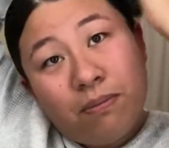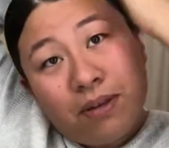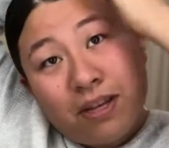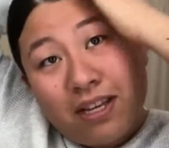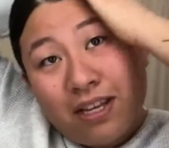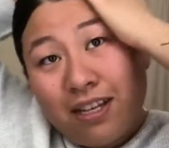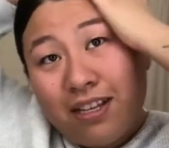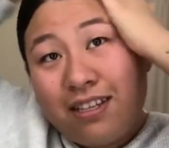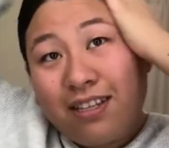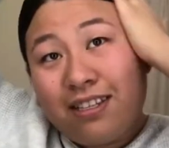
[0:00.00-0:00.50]

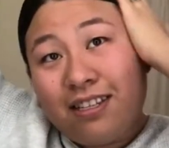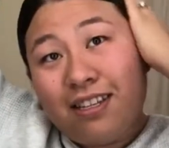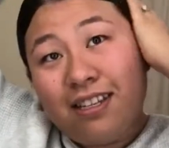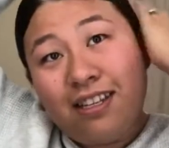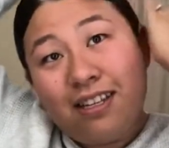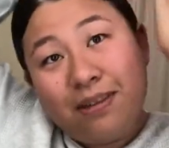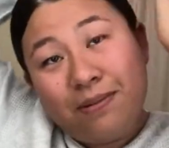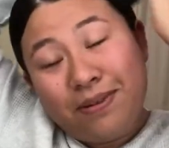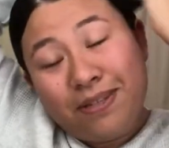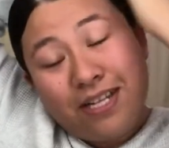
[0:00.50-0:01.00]
Because,
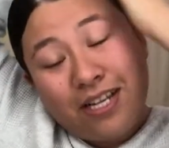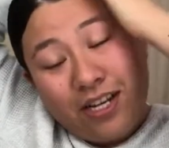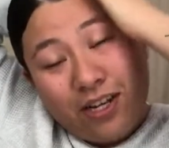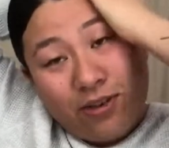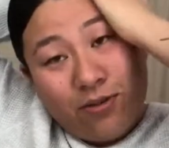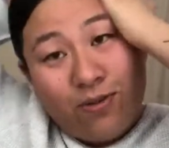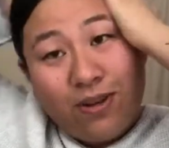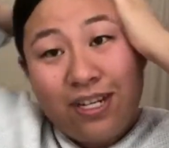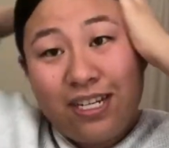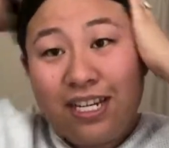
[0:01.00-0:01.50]
let me tell
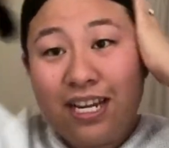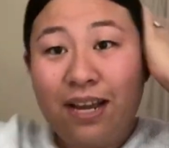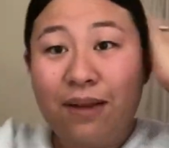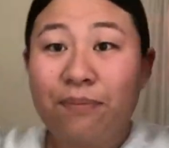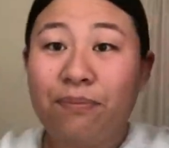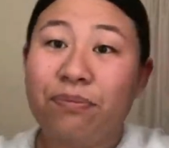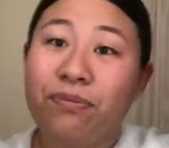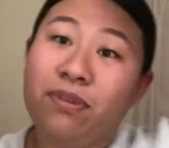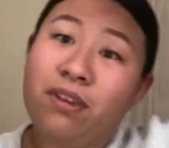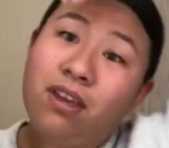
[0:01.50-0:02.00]
you, one
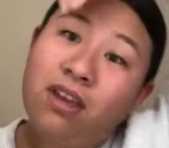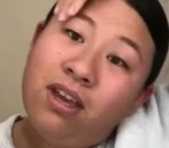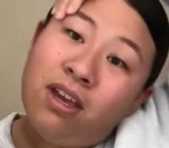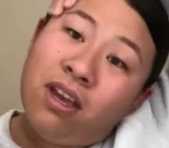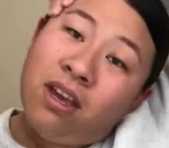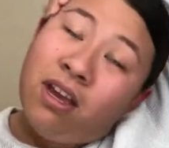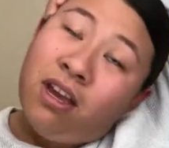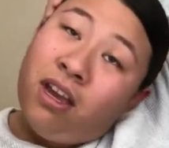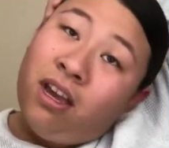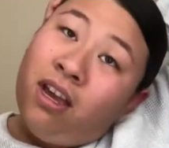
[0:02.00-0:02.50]
time,
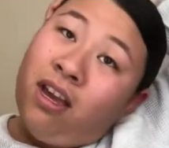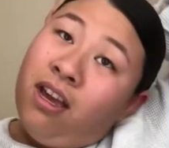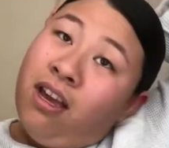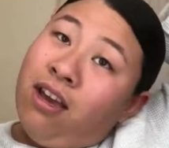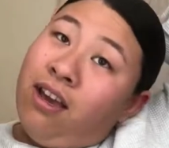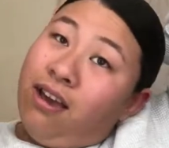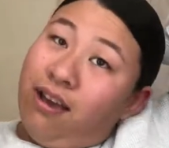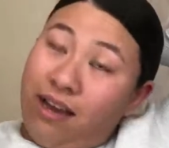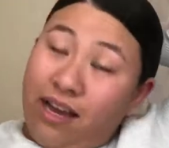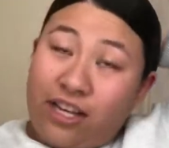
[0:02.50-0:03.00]

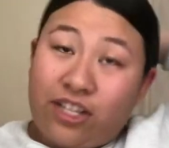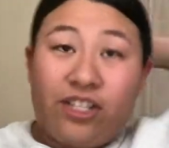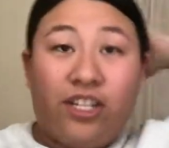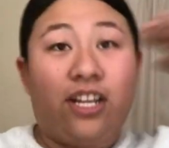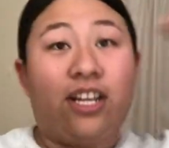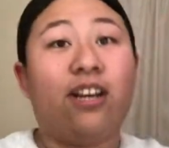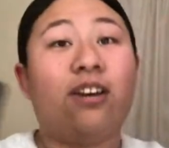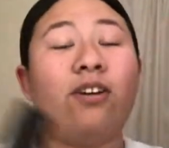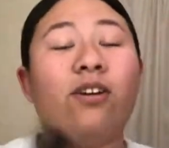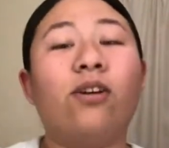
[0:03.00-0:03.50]

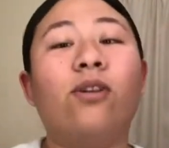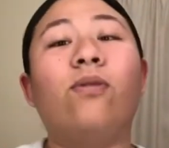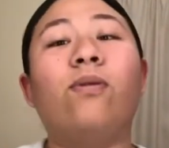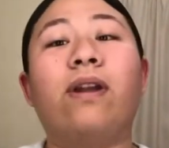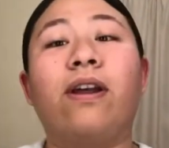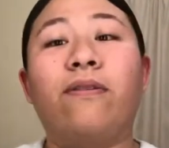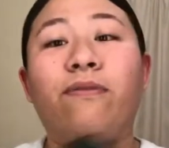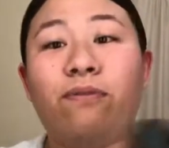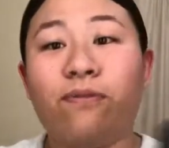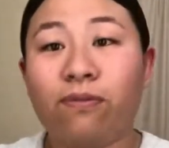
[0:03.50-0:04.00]
actually,
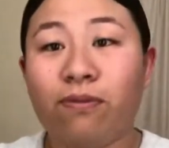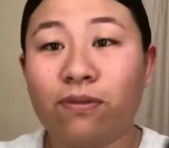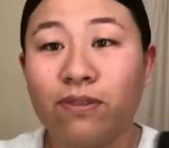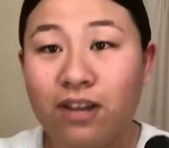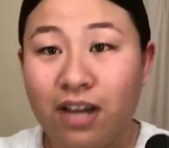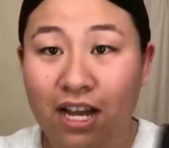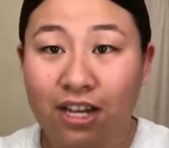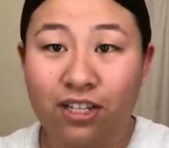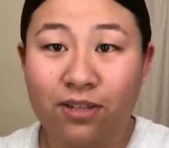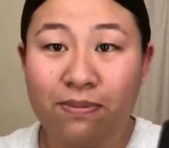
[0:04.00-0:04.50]
when I
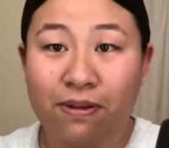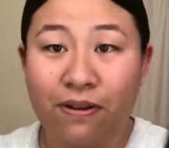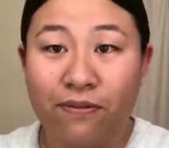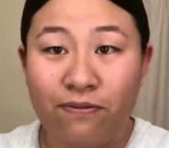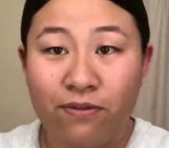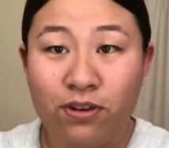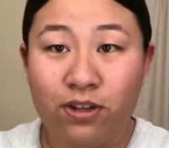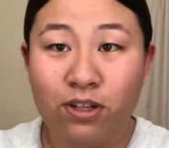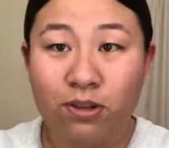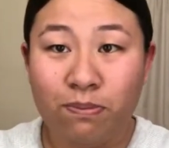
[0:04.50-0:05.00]
got to my
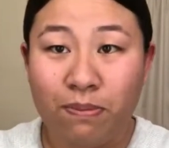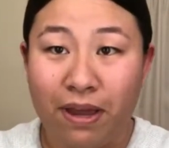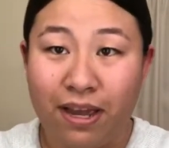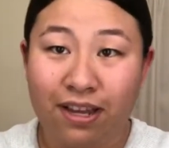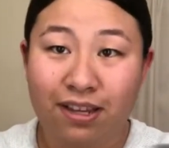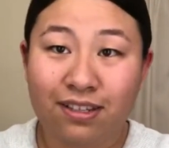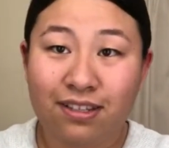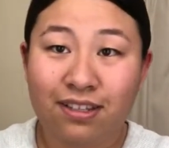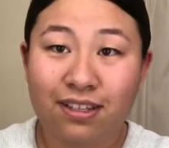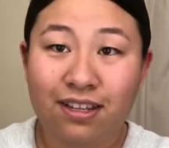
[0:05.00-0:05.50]
first
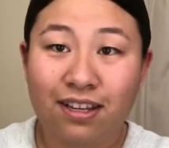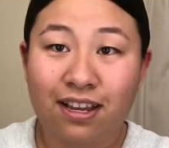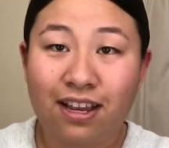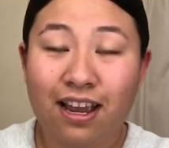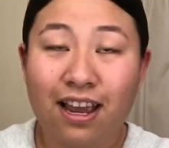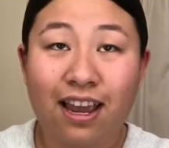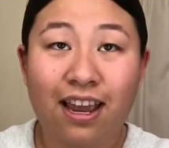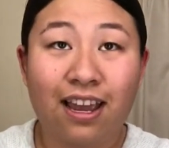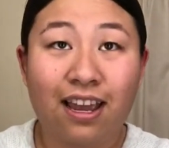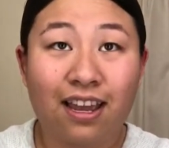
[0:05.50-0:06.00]
base,
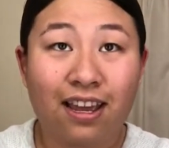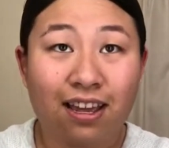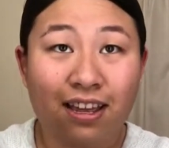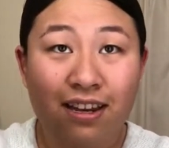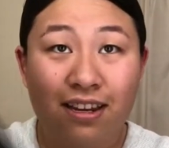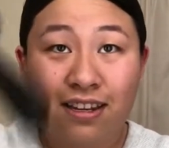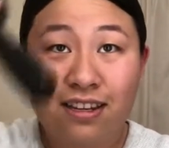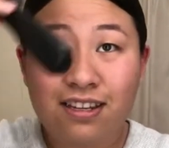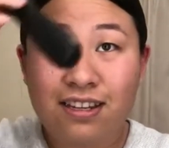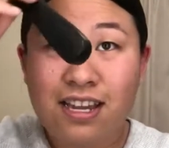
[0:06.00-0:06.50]

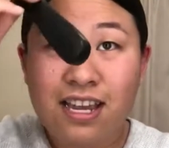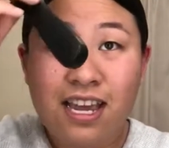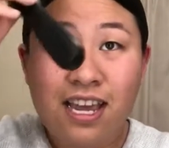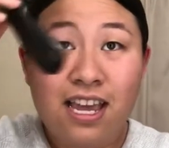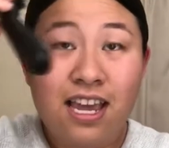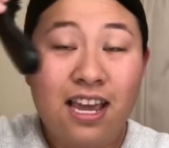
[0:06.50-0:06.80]
and,